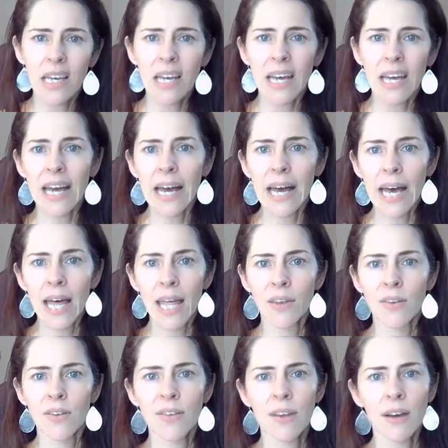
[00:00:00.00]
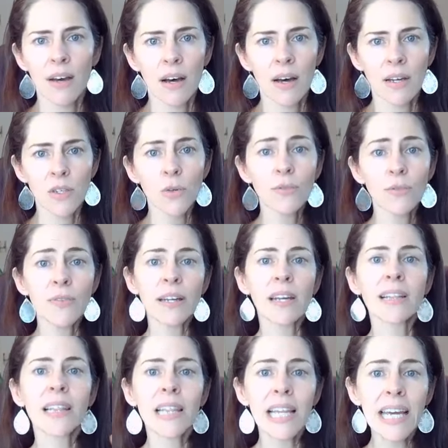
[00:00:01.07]
and you'll find a
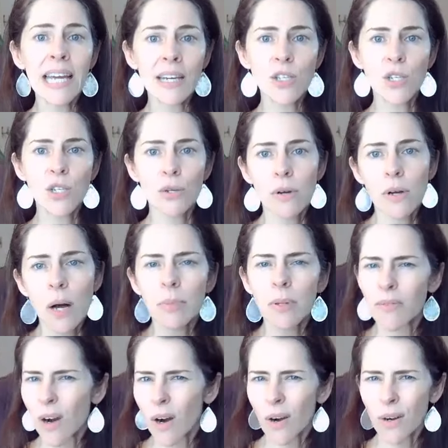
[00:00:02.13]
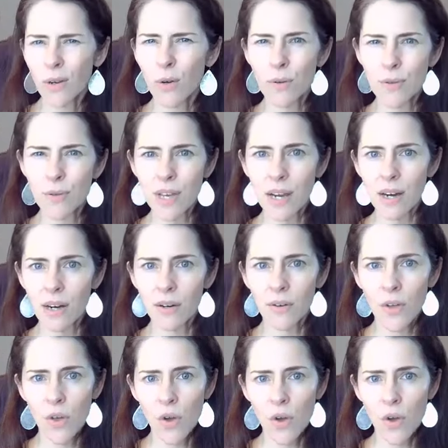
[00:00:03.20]
link to a couple of articles there,